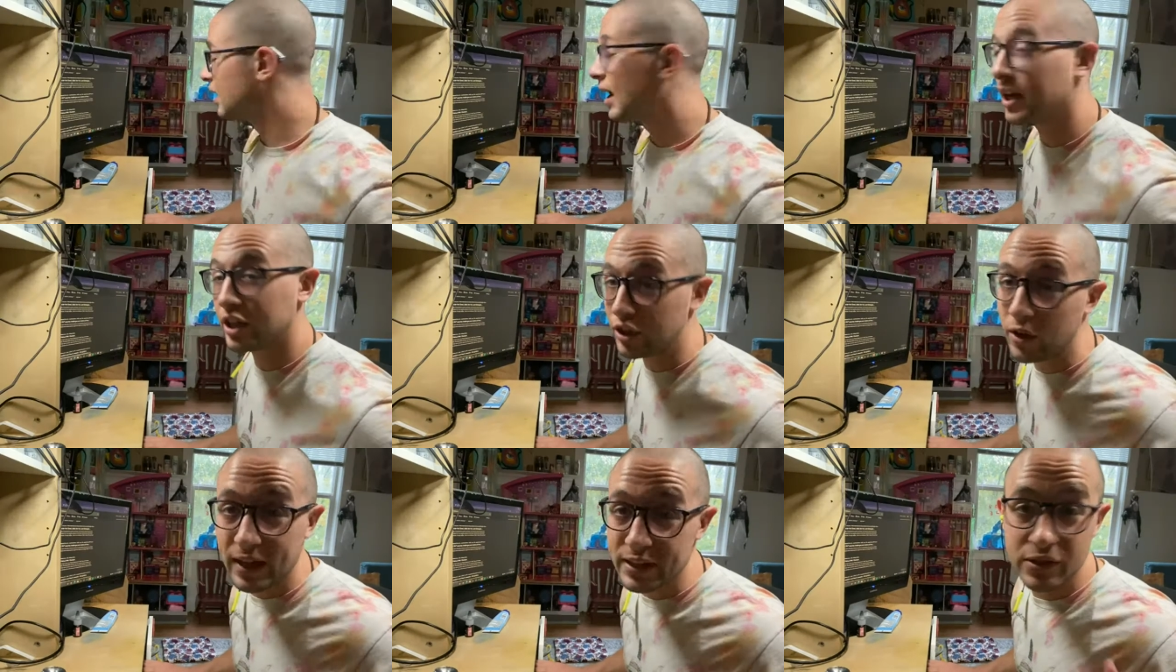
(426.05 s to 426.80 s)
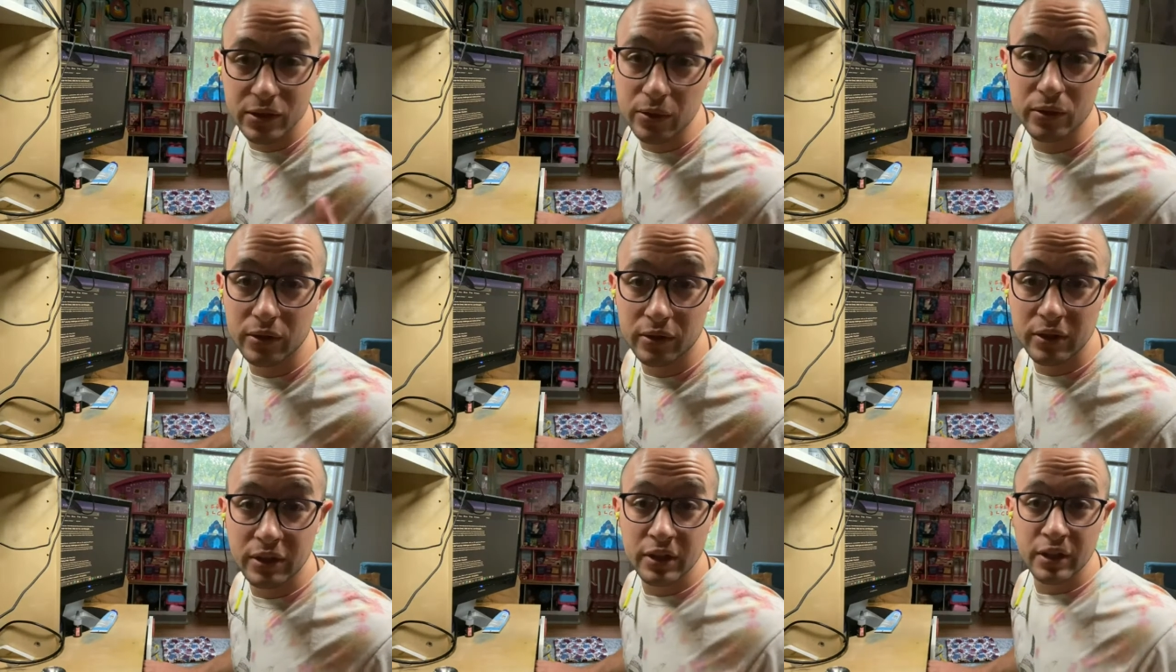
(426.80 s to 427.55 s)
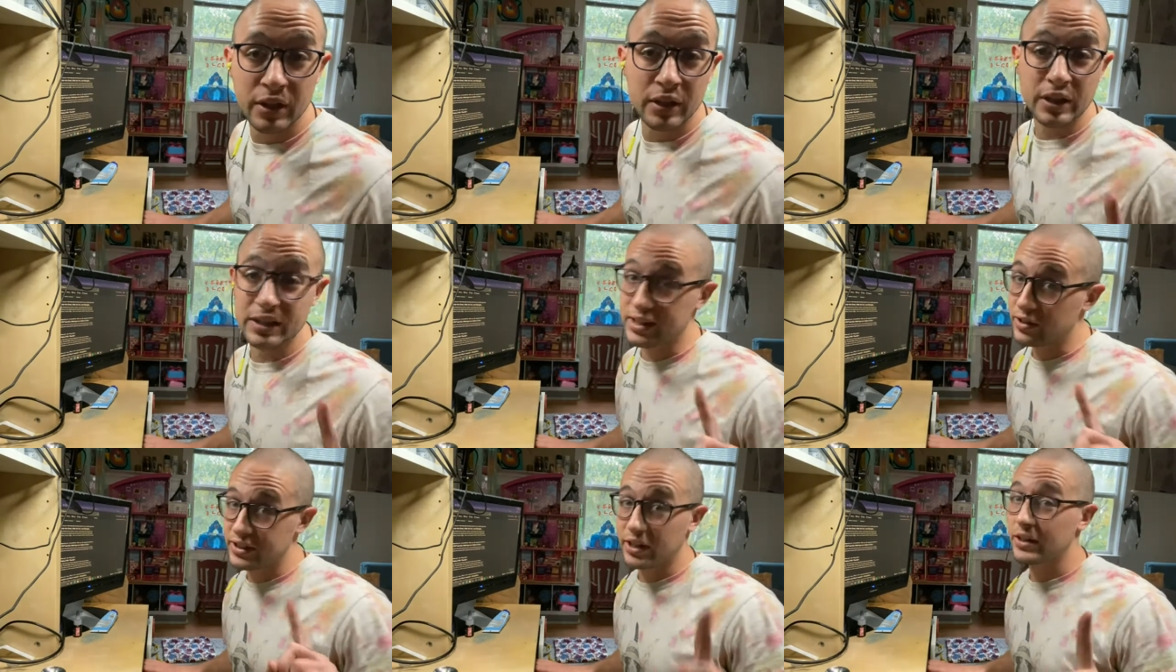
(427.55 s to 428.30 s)
You don't ask Google, because they'll
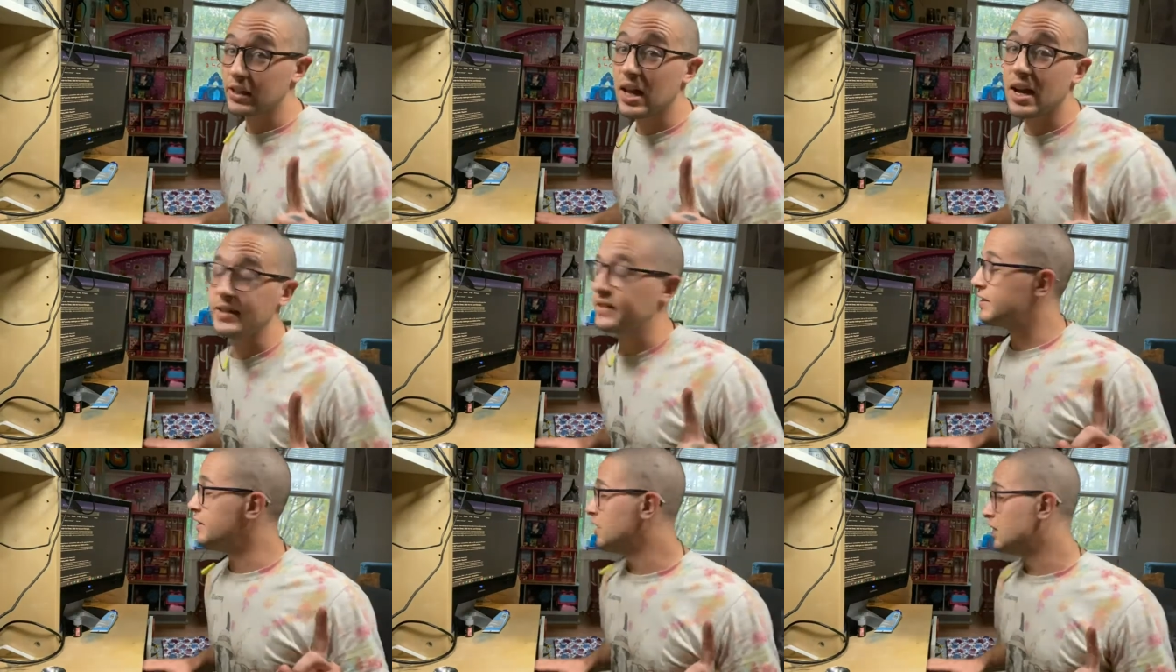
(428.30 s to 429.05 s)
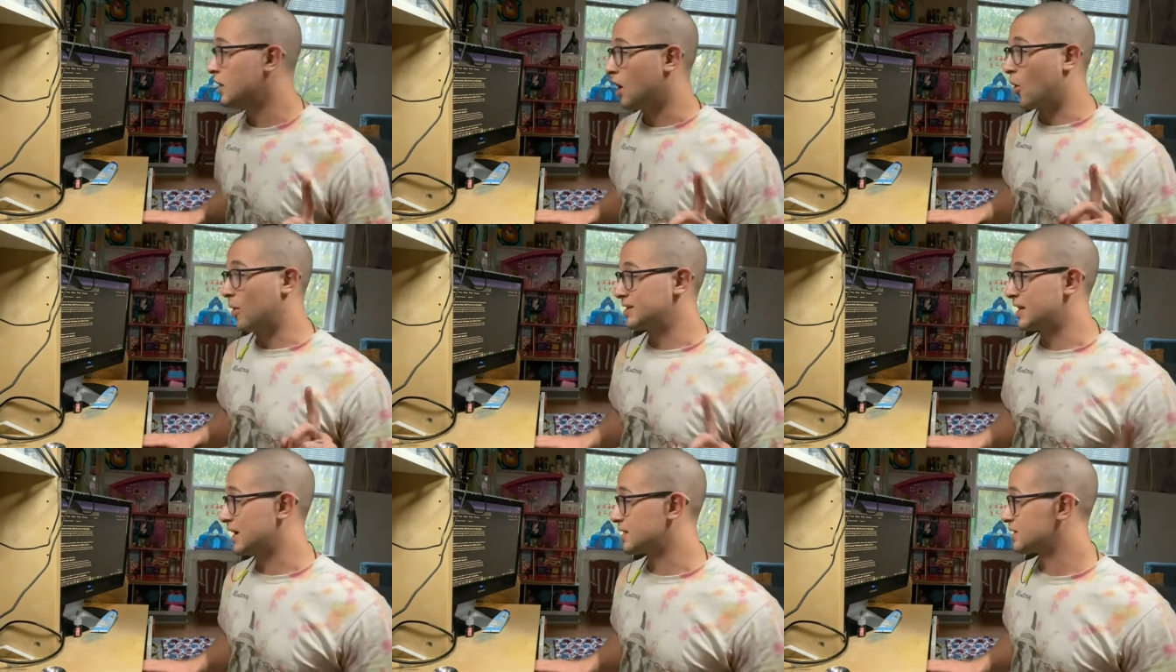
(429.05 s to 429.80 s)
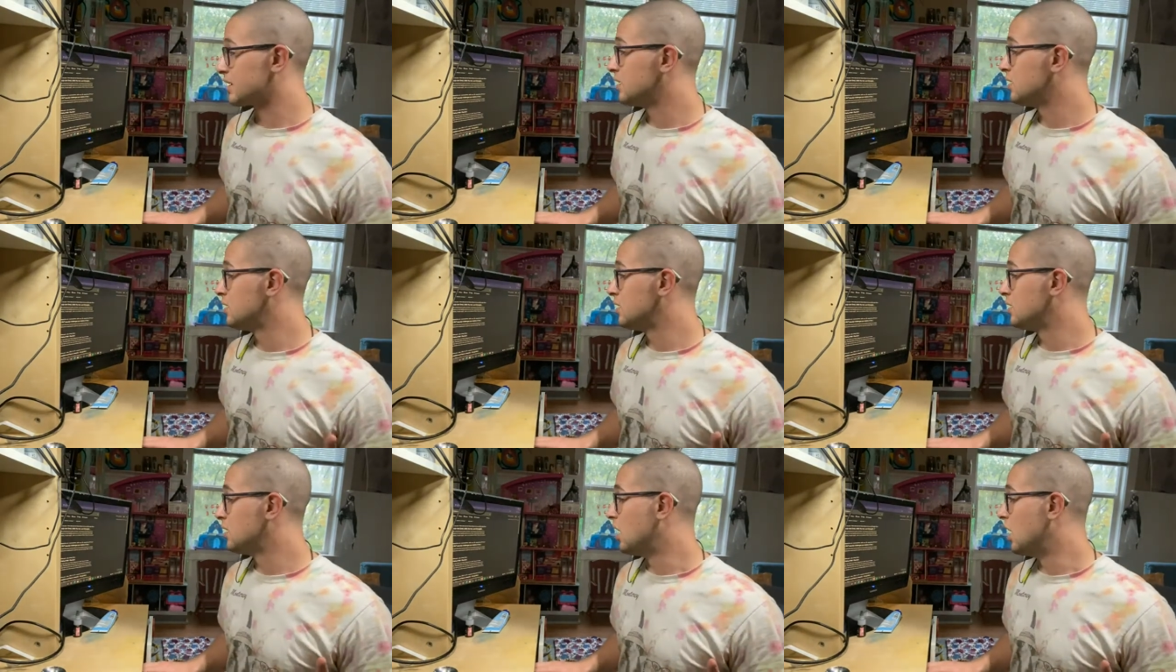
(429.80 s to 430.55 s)
tell you lies. Always ask
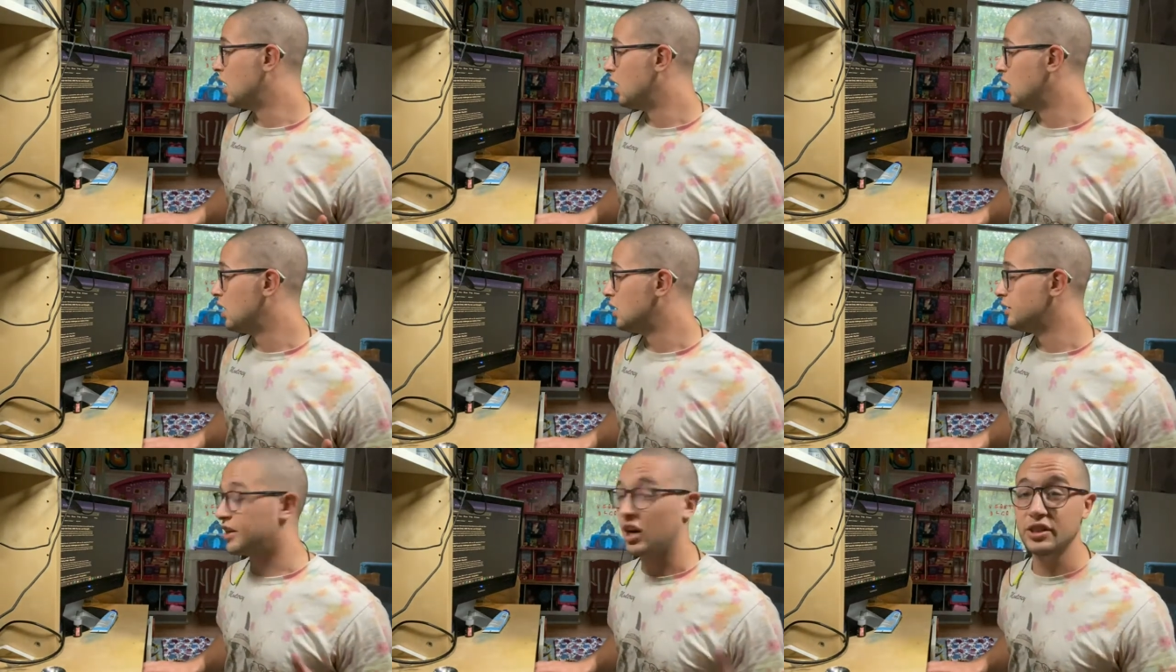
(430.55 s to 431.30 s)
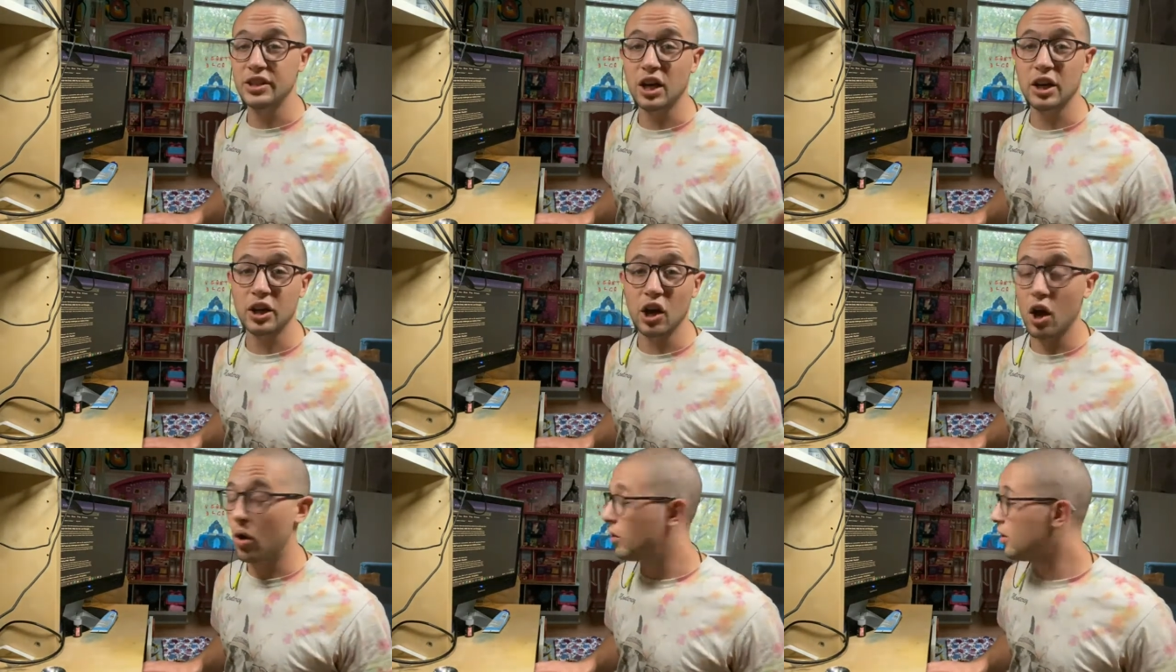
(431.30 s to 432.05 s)
DuckDuckGo.